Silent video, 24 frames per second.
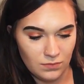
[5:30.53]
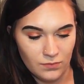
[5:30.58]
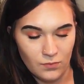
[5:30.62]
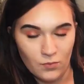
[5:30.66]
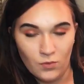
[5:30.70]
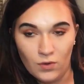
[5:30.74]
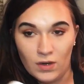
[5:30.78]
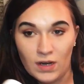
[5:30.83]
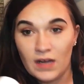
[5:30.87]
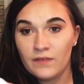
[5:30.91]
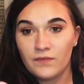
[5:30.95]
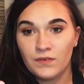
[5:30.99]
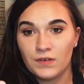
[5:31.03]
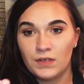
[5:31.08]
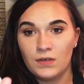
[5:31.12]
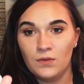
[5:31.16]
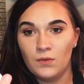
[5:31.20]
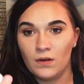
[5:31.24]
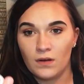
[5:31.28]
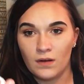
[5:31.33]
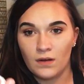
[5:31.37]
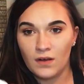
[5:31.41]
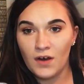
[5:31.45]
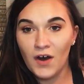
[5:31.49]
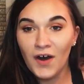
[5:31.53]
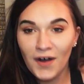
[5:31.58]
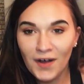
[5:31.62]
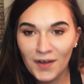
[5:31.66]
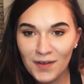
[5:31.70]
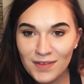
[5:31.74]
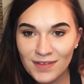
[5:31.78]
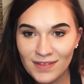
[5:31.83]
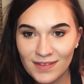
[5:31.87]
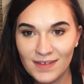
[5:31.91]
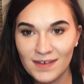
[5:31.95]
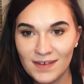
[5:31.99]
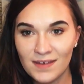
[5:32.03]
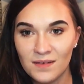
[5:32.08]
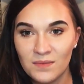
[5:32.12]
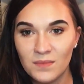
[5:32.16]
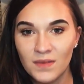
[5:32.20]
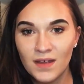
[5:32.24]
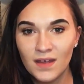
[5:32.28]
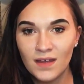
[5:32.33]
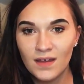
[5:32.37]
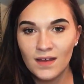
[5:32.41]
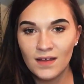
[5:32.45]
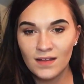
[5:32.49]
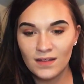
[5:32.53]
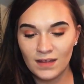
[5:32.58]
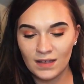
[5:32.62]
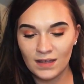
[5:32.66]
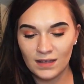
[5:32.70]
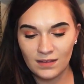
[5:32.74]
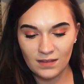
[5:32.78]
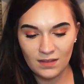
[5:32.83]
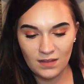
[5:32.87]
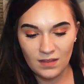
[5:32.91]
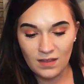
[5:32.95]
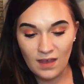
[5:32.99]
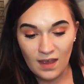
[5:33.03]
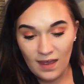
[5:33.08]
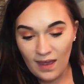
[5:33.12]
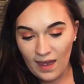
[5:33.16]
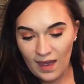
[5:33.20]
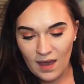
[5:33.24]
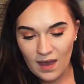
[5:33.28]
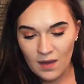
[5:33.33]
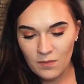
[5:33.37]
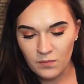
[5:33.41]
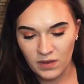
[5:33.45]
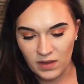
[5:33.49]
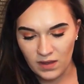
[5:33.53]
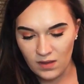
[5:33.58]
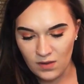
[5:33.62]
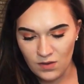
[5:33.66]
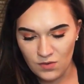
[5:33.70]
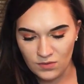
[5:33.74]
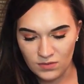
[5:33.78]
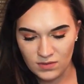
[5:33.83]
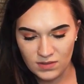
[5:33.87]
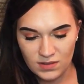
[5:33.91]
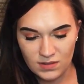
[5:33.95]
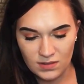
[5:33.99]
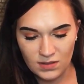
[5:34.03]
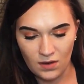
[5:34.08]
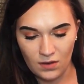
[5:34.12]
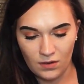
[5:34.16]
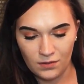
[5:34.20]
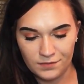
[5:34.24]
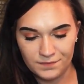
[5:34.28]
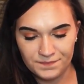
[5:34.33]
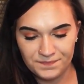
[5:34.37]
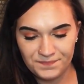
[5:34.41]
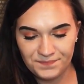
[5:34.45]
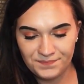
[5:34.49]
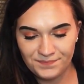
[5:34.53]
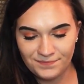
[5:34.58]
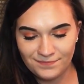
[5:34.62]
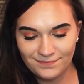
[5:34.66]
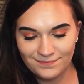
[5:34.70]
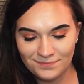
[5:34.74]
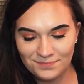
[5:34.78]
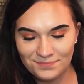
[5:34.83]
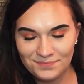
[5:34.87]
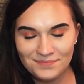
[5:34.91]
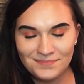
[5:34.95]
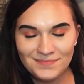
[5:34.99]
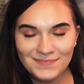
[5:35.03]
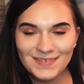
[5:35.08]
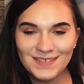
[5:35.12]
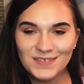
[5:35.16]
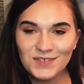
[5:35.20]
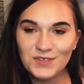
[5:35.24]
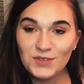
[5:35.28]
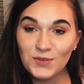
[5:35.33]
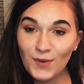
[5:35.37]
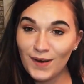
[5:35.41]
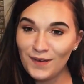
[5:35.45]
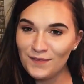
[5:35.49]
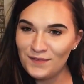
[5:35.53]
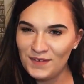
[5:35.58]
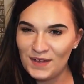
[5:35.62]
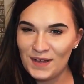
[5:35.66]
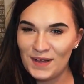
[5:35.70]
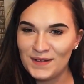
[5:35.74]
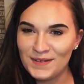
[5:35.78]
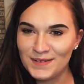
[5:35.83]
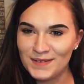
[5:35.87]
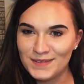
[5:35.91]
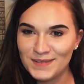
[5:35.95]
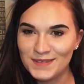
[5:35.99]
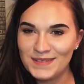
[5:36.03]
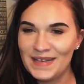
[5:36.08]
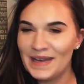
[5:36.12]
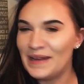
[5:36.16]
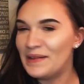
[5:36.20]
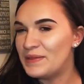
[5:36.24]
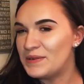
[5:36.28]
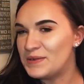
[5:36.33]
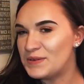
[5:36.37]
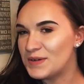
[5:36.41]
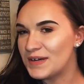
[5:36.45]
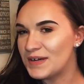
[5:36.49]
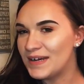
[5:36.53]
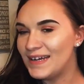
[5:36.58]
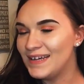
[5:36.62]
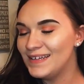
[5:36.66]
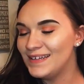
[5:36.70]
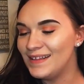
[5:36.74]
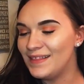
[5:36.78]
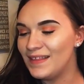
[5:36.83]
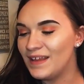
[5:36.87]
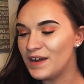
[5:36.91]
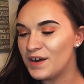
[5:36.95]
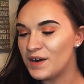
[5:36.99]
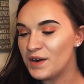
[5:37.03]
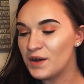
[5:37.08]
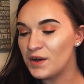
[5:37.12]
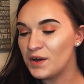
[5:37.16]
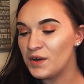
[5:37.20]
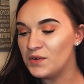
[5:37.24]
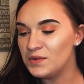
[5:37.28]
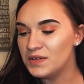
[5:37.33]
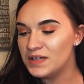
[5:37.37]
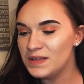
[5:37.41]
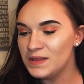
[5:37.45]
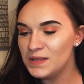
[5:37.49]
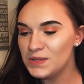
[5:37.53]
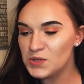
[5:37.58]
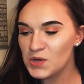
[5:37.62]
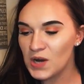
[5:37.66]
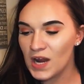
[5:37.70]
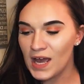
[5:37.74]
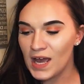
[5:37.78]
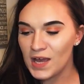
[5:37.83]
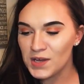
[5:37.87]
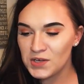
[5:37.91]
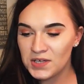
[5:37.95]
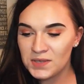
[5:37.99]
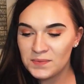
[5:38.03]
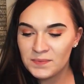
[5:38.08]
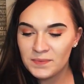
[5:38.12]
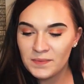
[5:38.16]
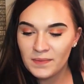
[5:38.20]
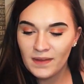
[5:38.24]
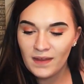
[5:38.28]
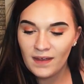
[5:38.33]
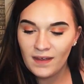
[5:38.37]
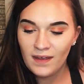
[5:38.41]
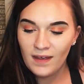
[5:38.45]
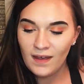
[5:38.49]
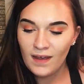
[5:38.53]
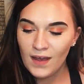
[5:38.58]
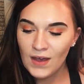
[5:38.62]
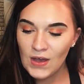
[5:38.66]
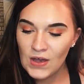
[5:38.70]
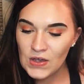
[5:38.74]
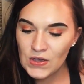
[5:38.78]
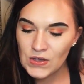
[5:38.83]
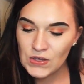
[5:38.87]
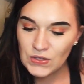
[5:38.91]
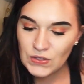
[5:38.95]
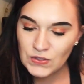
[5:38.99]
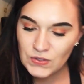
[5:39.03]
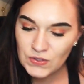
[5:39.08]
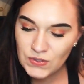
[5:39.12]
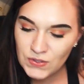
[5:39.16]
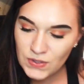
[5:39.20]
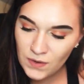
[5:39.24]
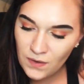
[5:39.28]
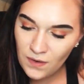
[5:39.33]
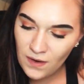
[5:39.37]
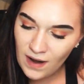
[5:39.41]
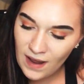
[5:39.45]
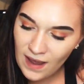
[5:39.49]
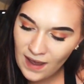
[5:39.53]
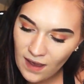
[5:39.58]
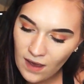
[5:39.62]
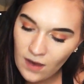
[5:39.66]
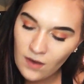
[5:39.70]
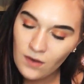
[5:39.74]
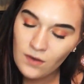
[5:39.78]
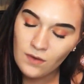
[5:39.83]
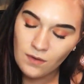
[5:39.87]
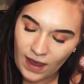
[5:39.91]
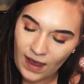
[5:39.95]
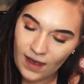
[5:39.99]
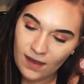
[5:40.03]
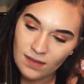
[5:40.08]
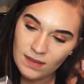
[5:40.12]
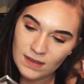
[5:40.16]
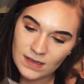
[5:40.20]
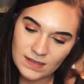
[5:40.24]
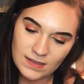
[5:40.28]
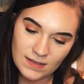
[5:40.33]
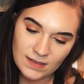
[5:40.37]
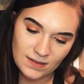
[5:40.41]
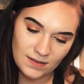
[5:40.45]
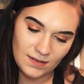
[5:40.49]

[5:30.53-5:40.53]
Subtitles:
whatever you want to call them. Like, they can't be used. So $12 down the drain, and they are going in the trash. So now, oh yeah, this.